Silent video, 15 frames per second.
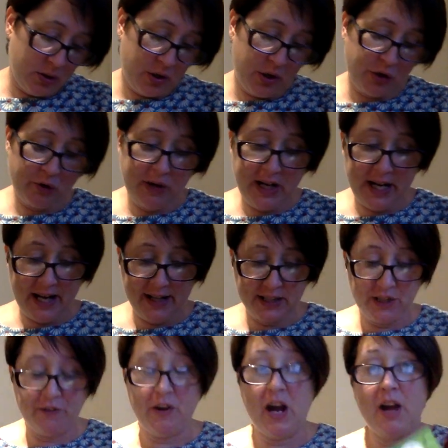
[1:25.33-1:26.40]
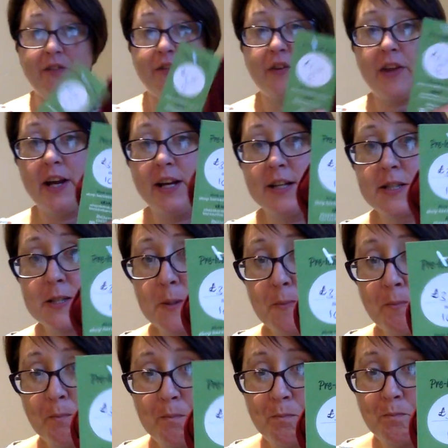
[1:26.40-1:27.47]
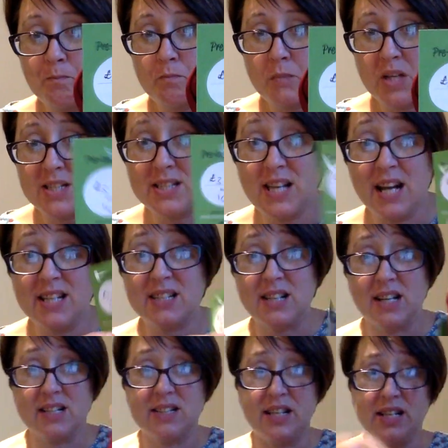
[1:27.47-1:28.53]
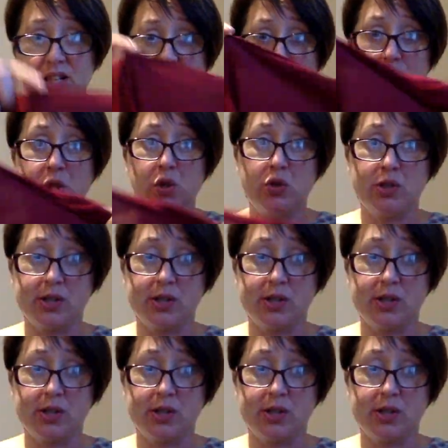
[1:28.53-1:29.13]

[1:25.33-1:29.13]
£3.95 for this. It's size 16, so it's a good